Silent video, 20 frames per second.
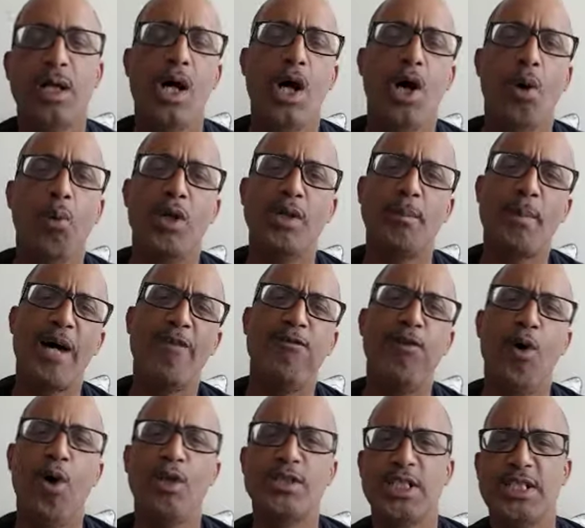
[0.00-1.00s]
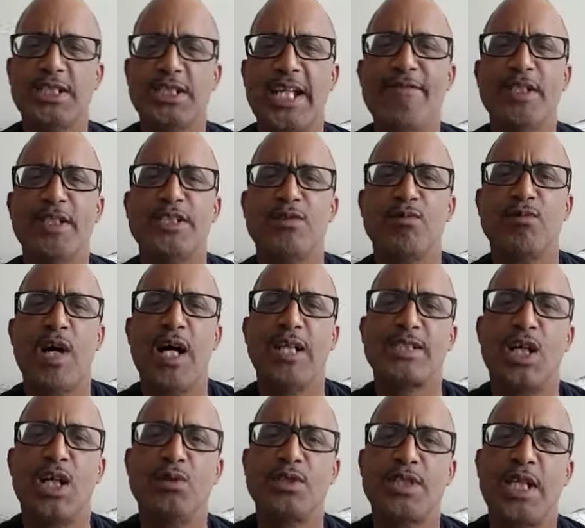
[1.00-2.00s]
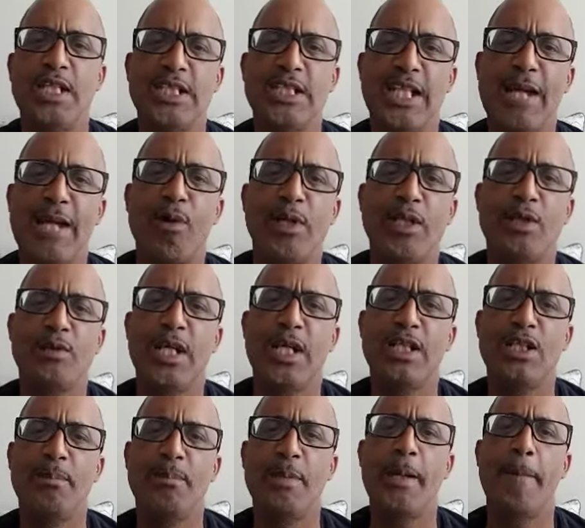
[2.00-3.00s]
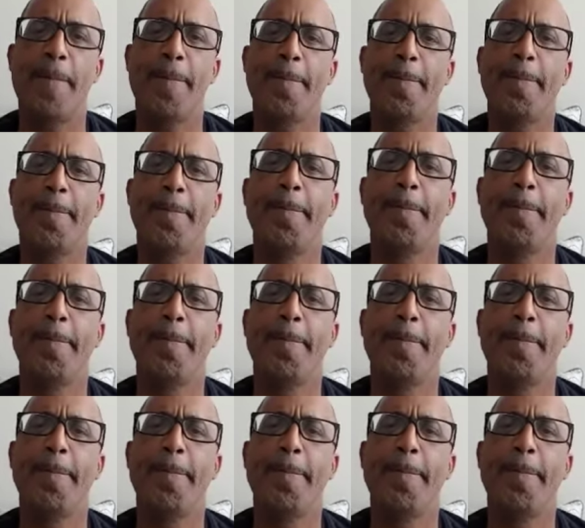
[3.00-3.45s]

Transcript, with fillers: okay. What about for us uh, defense wise, coach? Can you elaborate on that a little bit?